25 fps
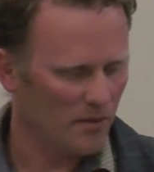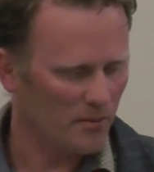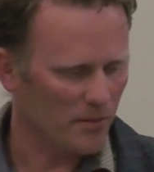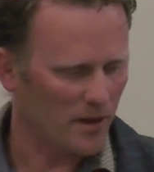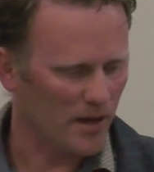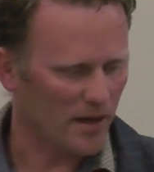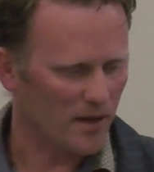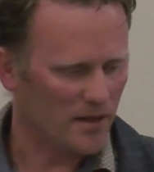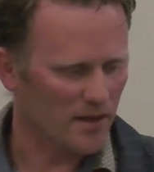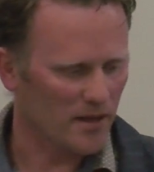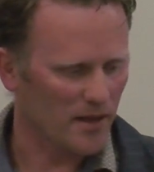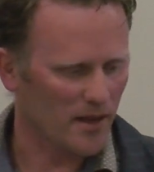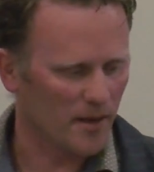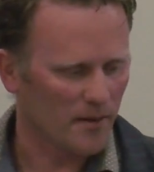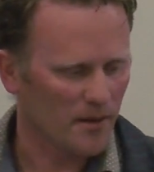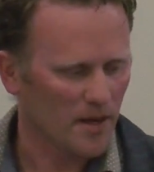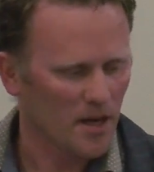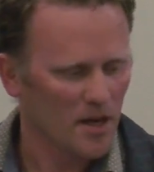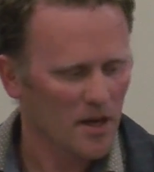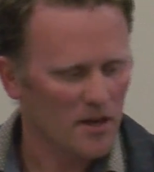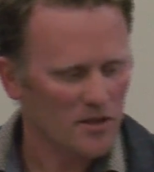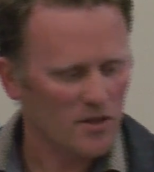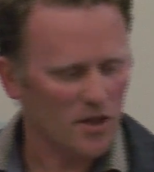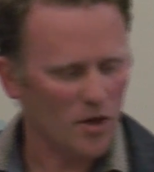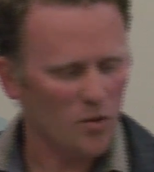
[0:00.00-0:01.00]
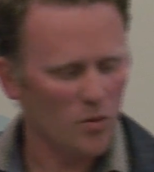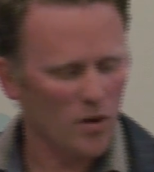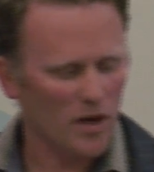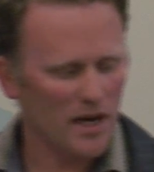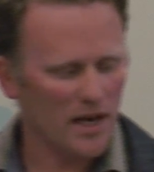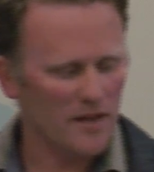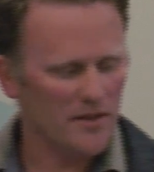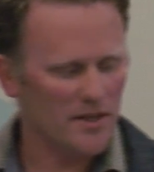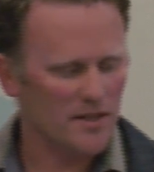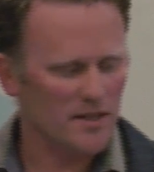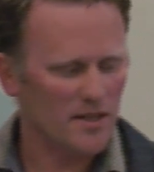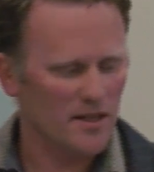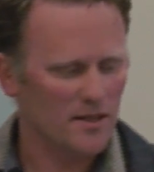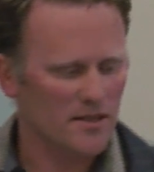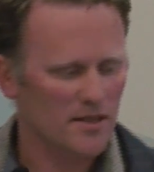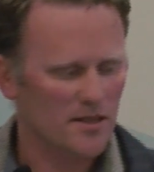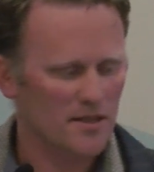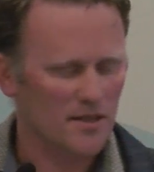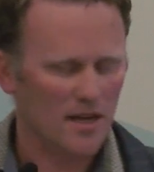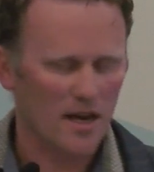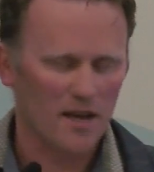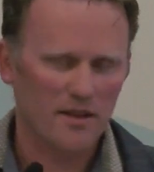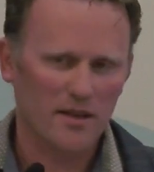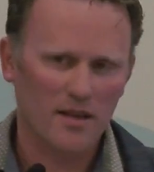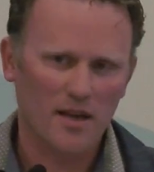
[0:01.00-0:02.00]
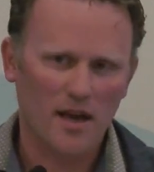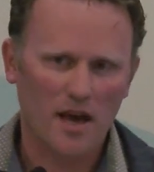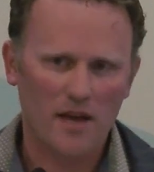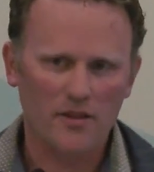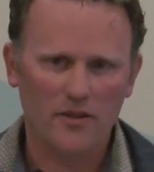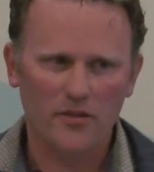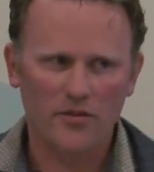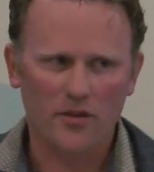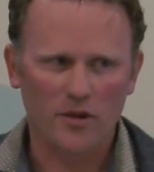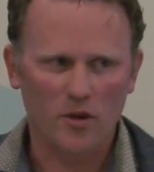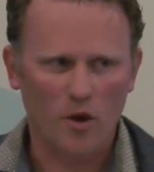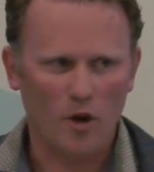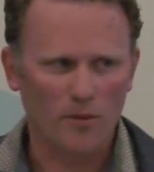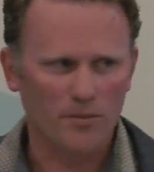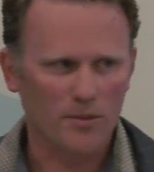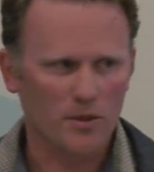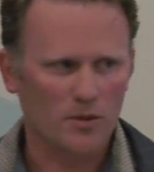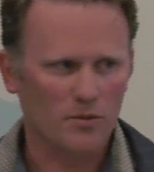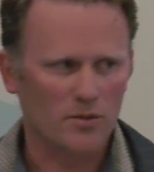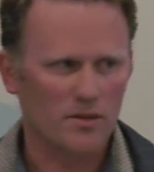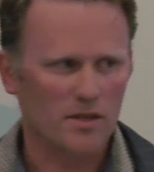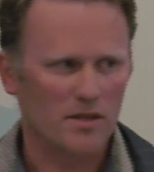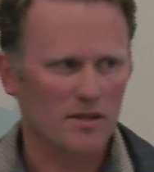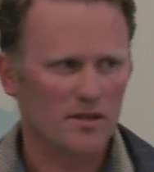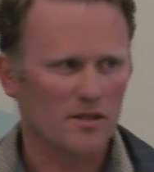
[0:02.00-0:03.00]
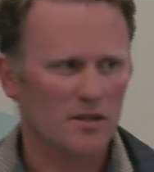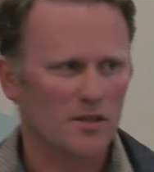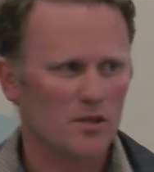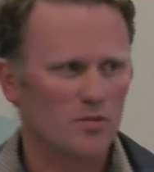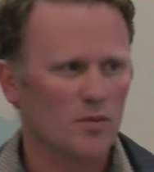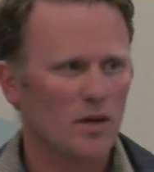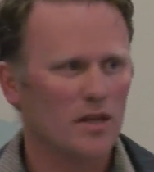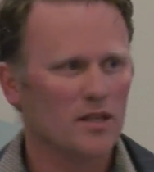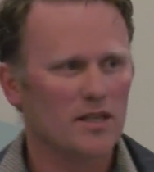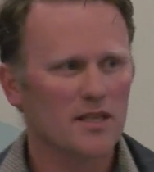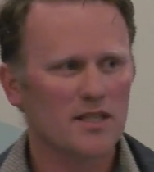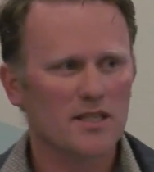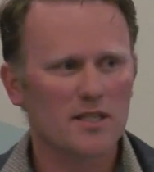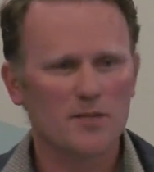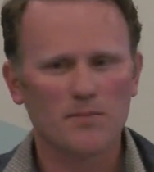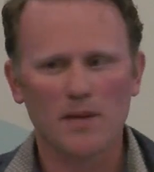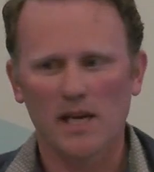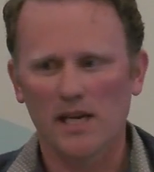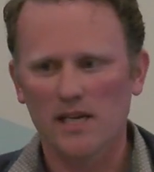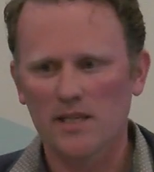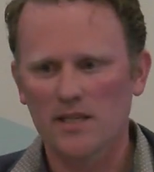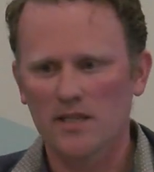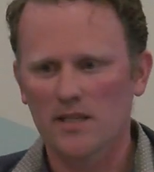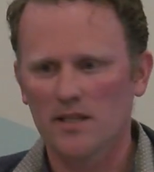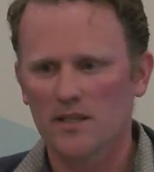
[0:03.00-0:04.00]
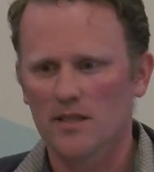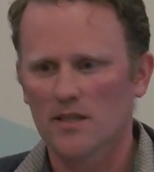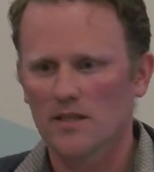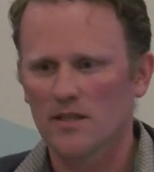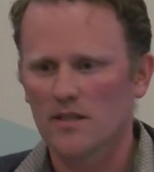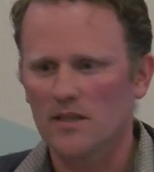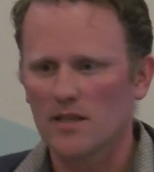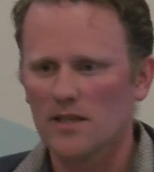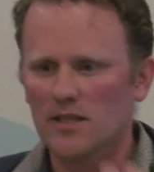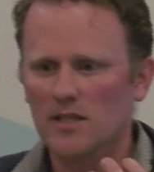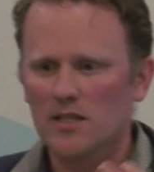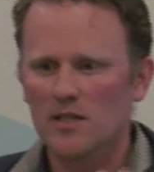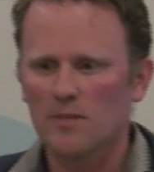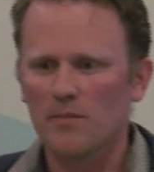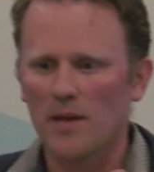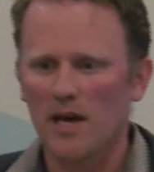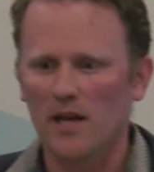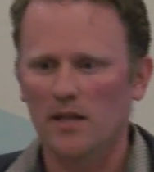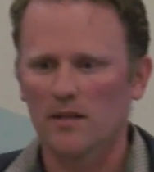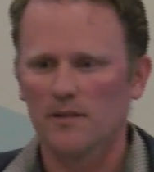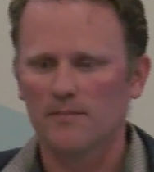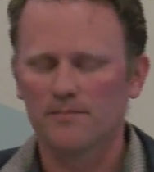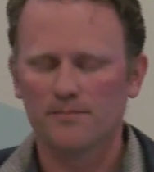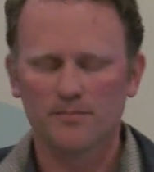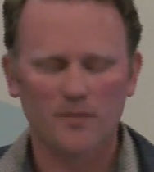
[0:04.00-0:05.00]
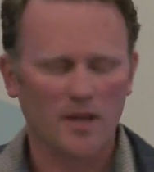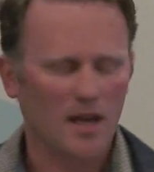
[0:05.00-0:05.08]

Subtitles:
But yeah. So what other sensors are there other than optical sensors? Well, there's smelly sensors. There's smell.